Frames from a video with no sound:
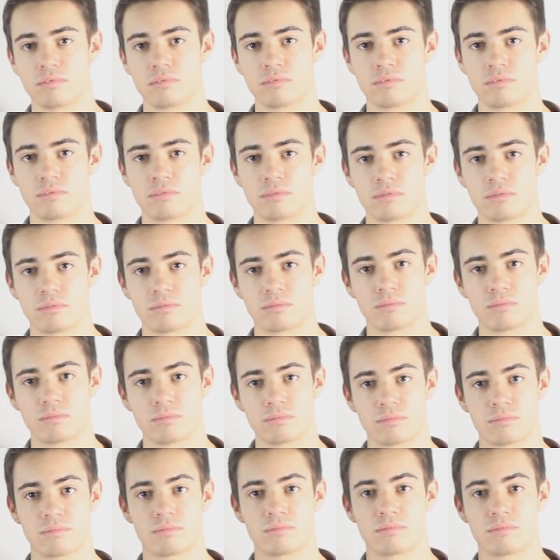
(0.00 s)

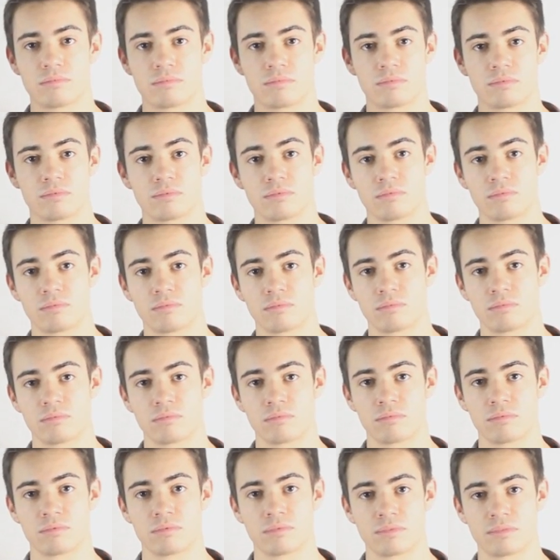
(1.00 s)

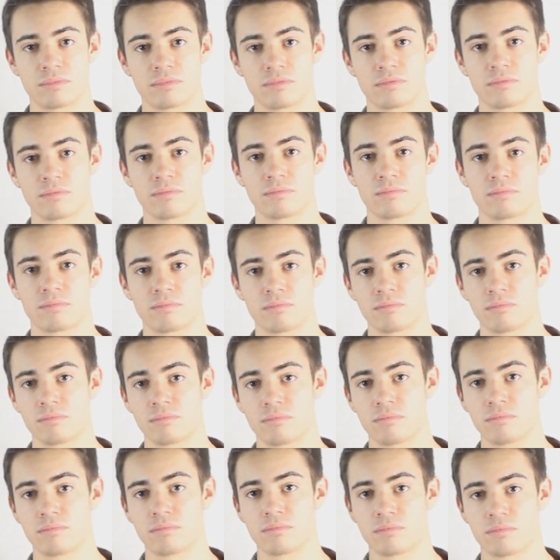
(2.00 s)

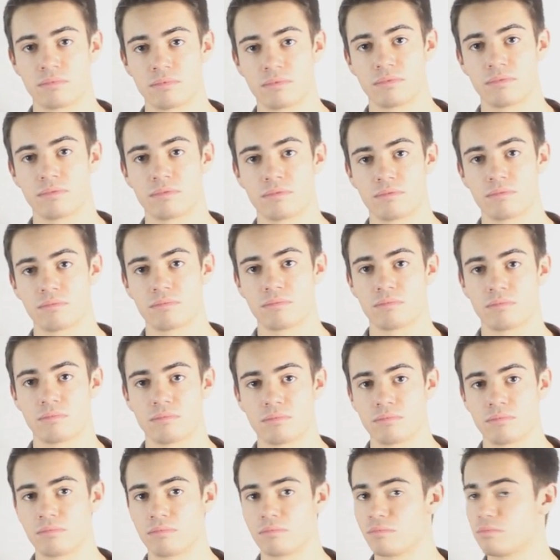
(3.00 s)

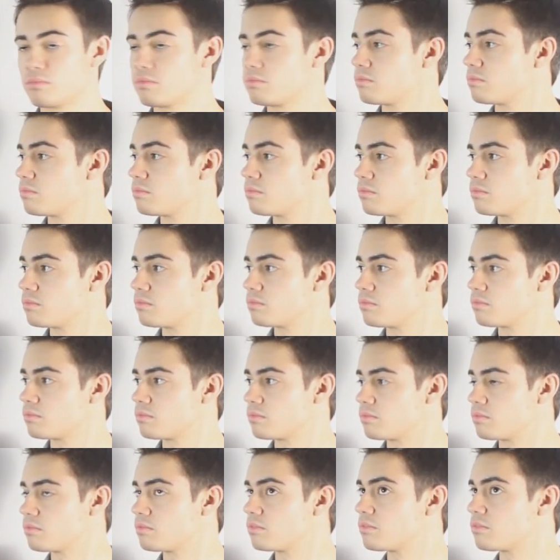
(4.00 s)

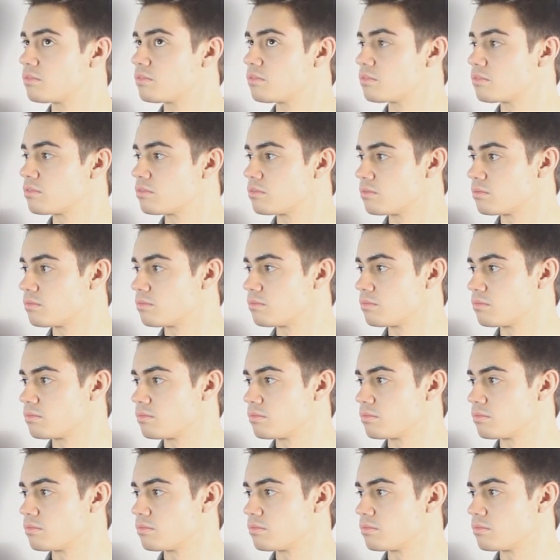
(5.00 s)
(silent)